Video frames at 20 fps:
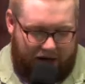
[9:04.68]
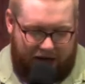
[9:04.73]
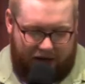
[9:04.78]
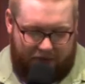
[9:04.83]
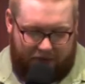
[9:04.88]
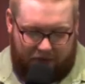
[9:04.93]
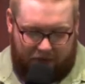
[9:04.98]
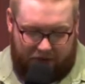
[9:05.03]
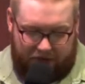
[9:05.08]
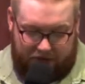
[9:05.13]
They're not
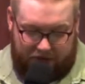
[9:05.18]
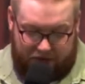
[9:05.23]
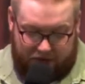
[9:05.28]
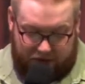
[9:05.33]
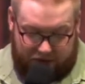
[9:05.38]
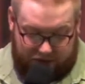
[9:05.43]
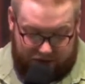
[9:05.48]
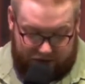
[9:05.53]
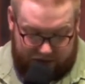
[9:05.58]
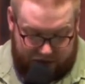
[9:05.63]
happy with
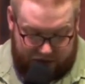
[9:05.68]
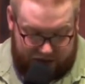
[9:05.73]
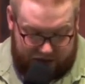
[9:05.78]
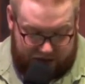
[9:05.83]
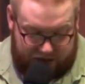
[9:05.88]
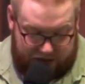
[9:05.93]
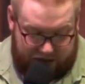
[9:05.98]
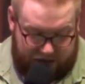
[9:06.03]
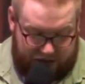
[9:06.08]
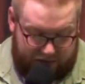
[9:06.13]
each other.
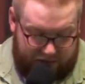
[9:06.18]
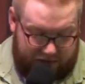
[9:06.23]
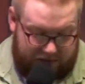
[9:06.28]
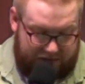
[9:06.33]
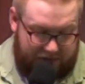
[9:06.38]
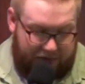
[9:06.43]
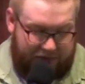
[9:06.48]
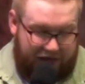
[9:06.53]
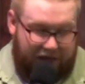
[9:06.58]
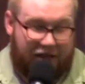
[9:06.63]

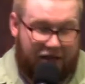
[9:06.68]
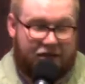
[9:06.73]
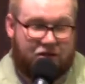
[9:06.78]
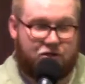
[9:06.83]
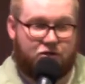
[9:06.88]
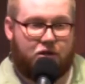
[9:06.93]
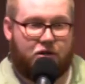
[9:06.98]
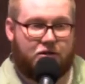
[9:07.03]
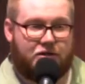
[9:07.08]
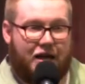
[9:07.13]
something
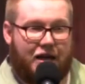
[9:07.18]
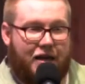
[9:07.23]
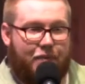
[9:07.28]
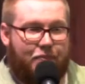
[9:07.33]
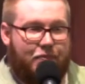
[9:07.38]
in the church